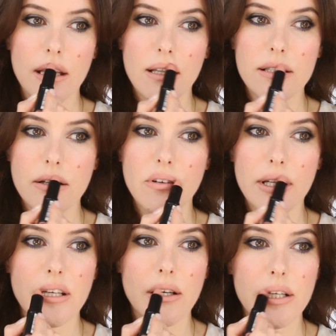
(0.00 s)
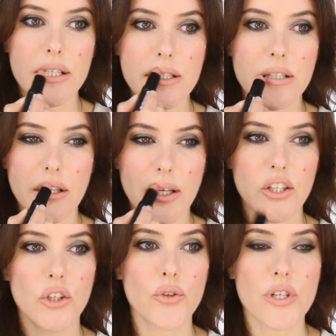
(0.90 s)
It's a really nice
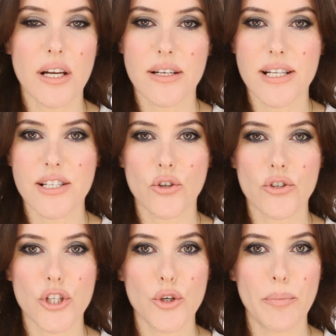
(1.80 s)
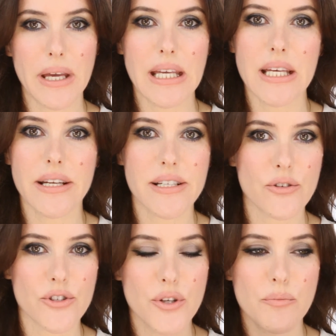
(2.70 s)
nude colour because it's not too pinky and it's
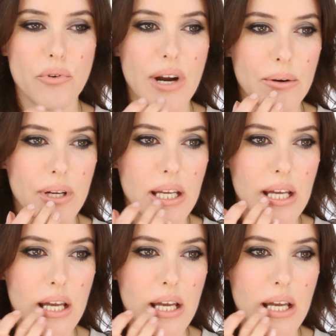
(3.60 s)
not too browny.